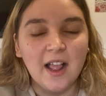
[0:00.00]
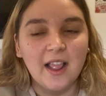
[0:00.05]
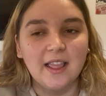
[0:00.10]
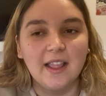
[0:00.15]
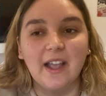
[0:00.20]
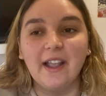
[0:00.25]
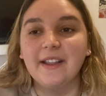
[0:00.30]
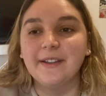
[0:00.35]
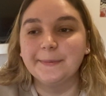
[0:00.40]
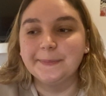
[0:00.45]

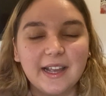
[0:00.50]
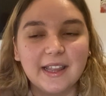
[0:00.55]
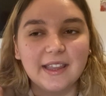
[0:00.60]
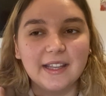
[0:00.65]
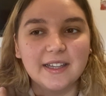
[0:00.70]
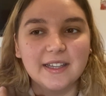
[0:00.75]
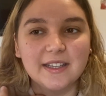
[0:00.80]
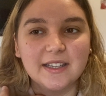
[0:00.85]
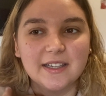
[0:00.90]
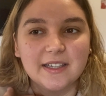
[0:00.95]
Like, I
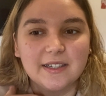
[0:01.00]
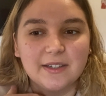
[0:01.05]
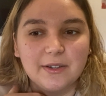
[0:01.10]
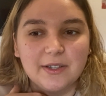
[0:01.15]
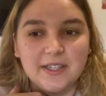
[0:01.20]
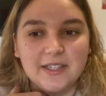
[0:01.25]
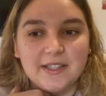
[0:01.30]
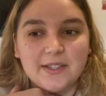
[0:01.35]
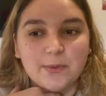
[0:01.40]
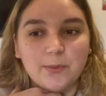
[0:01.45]
think
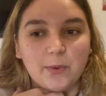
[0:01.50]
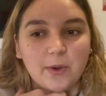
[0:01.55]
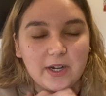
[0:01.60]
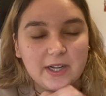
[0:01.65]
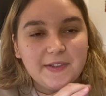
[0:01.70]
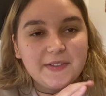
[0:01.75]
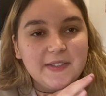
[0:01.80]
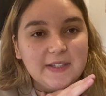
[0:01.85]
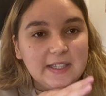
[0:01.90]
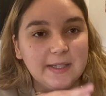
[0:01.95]
it's what
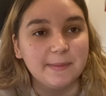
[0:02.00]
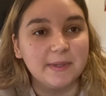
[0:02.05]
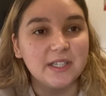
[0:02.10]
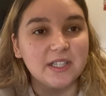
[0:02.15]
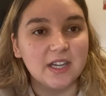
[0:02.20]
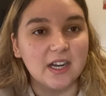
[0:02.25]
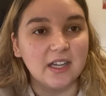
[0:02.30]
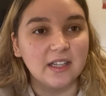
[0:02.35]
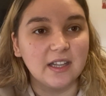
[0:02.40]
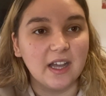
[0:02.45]
I say my
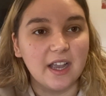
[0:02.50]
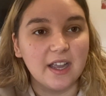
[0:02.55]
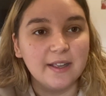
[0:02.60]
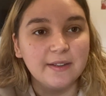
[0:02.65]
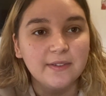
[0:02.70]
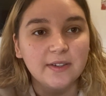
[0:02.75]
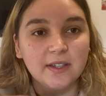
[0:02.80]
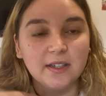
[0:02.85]
entire life.